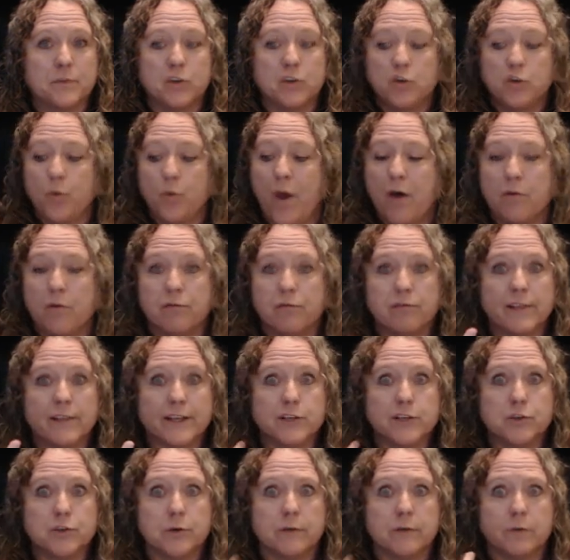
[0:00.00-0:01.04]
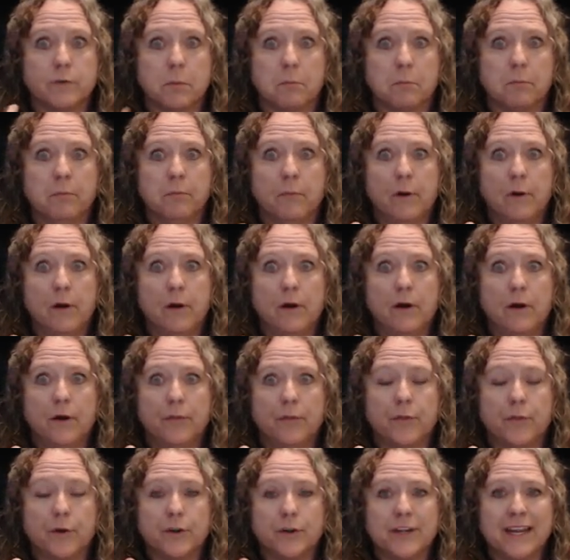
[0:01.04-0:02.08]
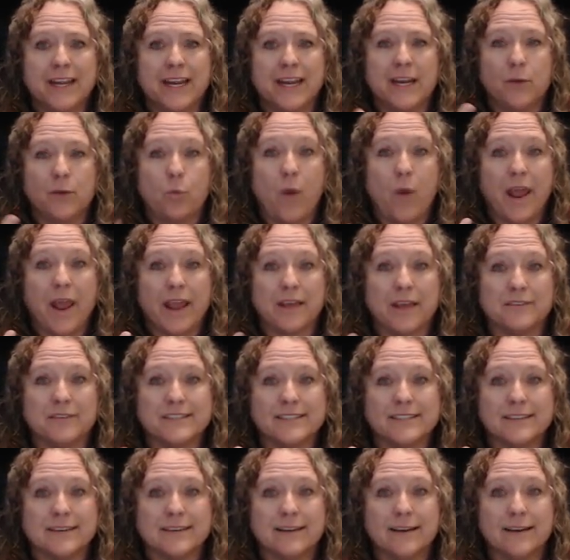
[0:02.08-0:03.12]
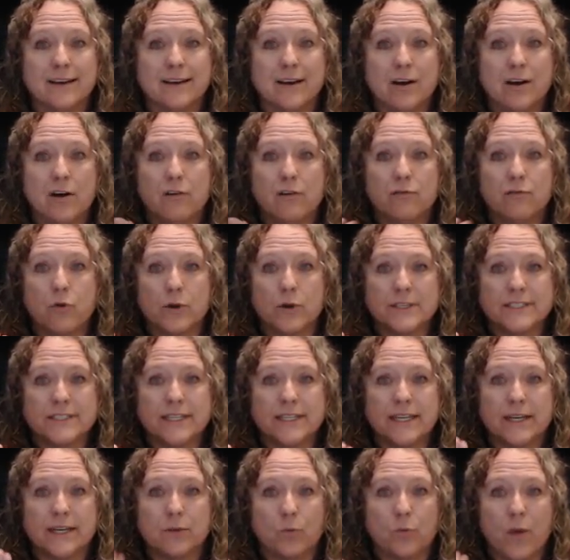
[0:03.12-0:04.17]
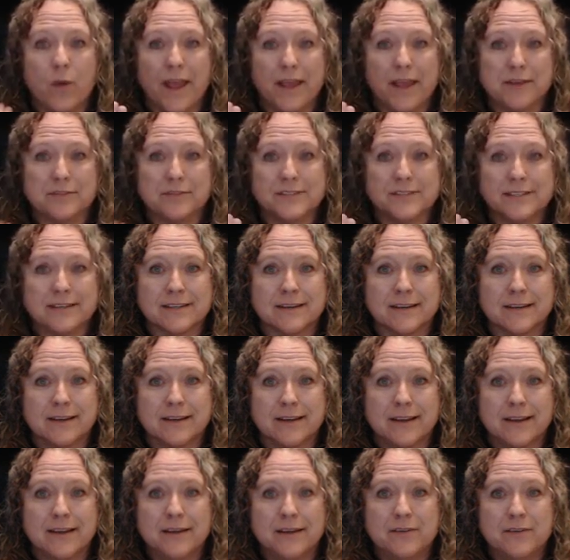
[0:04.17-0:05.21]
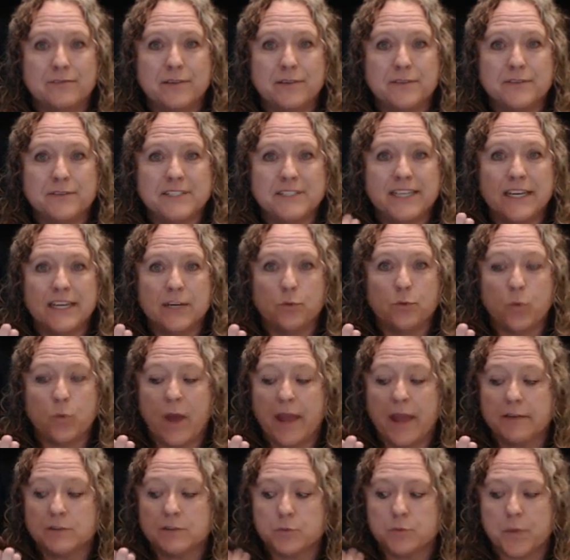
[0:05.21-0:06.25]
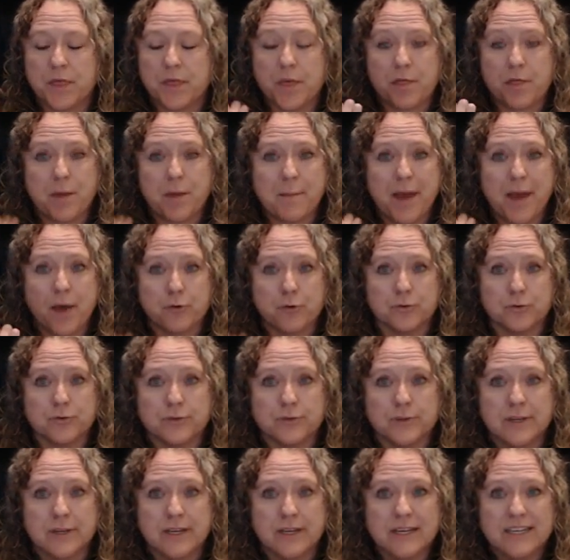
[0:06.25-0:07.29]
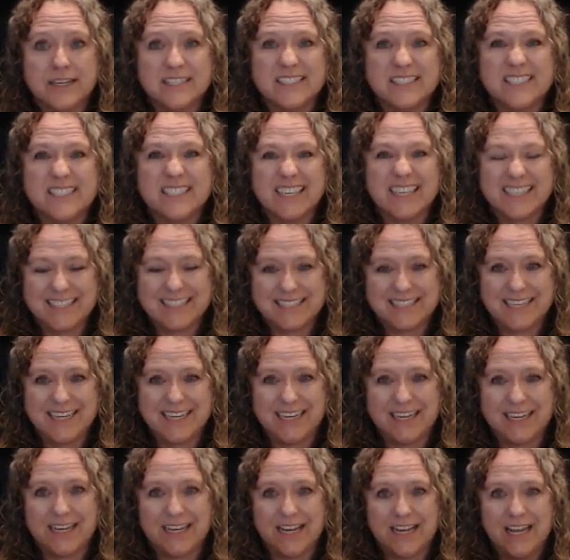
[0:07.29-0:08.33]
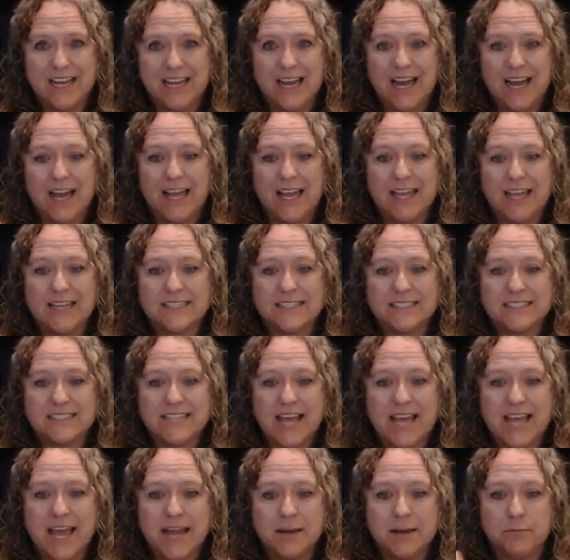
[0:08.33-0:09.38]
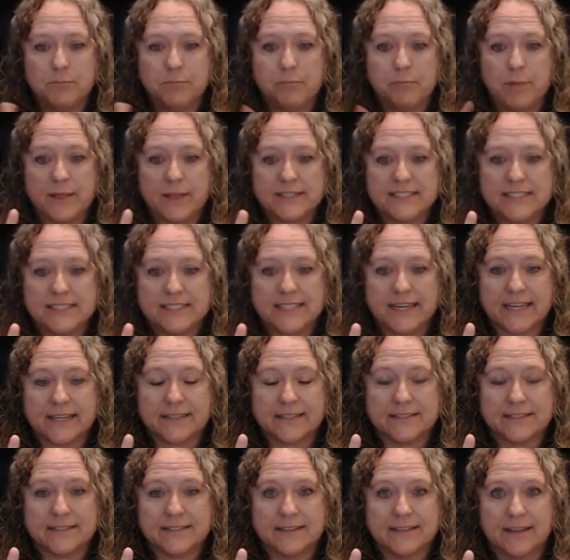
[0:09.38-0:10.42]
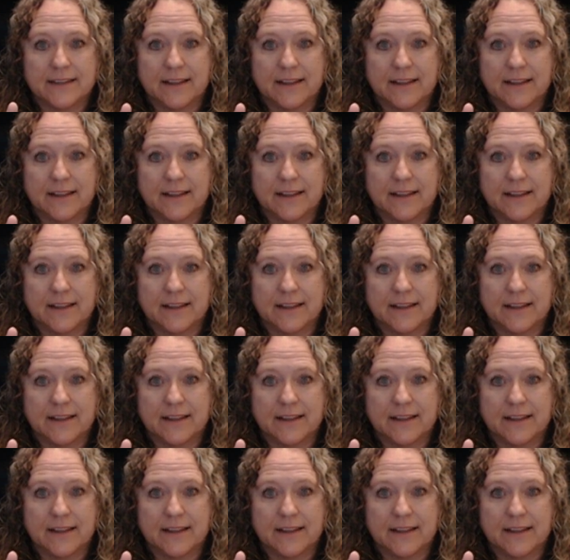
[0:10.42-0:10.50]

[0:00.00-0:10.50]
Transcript: 12, flick 2 of them. 13, waves. 14, waves. 15, waves with the thumb out. 16 is 10 plus 6.